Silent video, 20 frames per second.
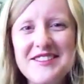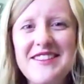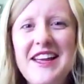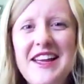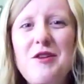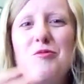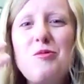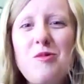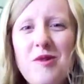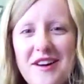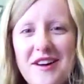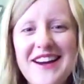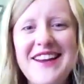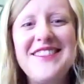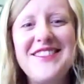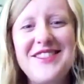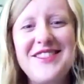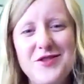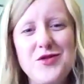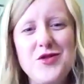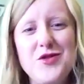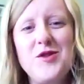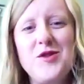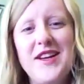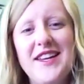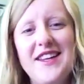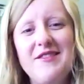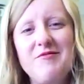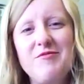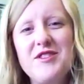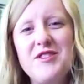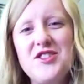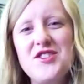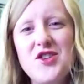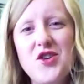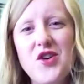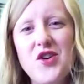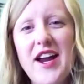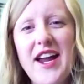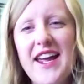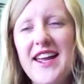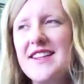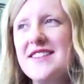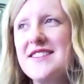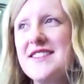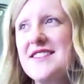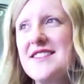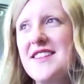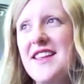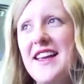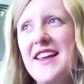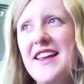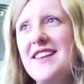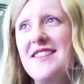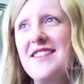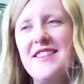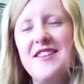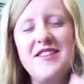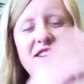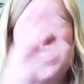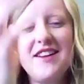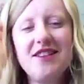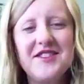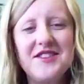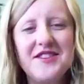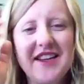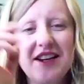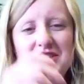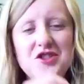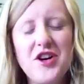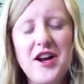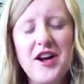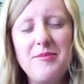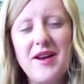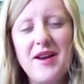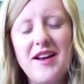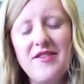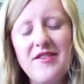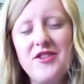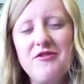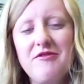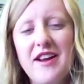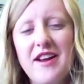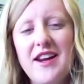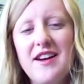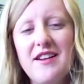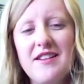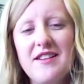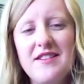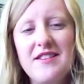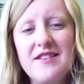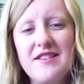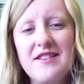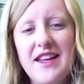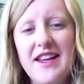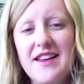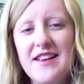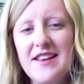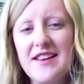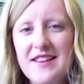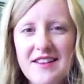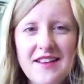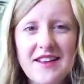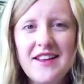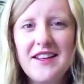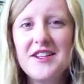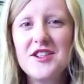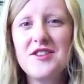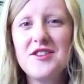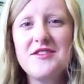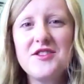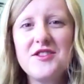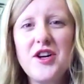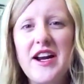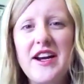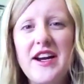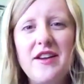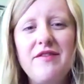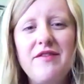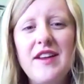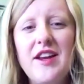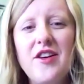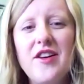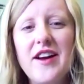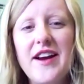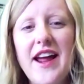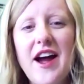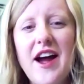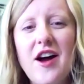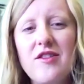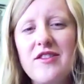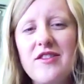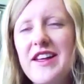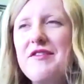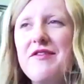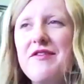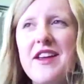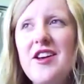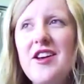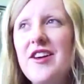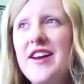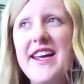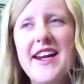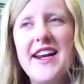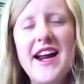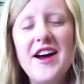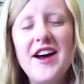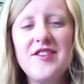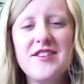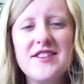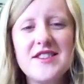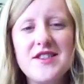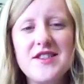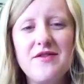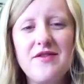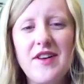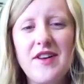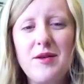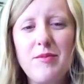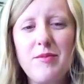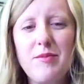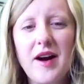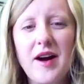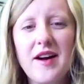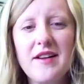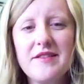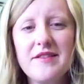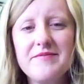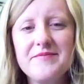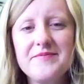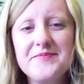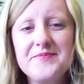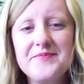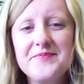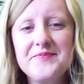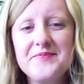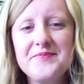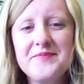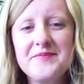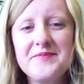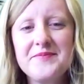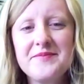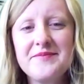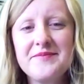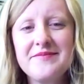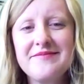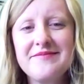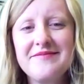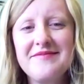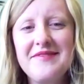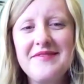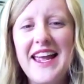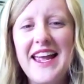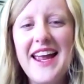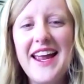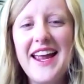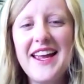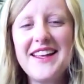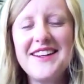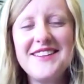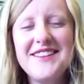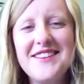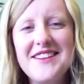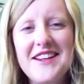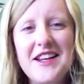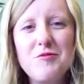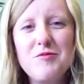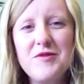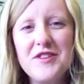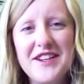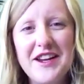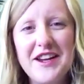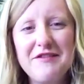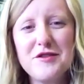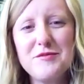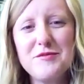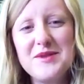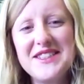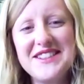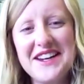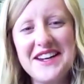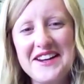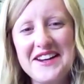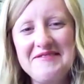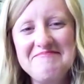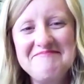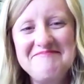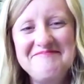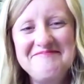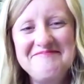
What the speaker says: like working through it, which is great. It's like they're not just like dropping off the radar. They're like trying to figure it out. Like figuring it out is the fun part, and it will never be done.